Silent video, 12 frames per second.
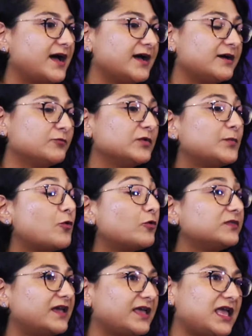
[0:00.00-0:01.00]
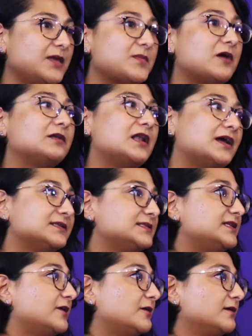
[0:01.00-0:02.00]
A report that came out
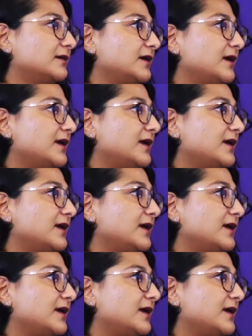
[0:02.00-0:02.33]
last year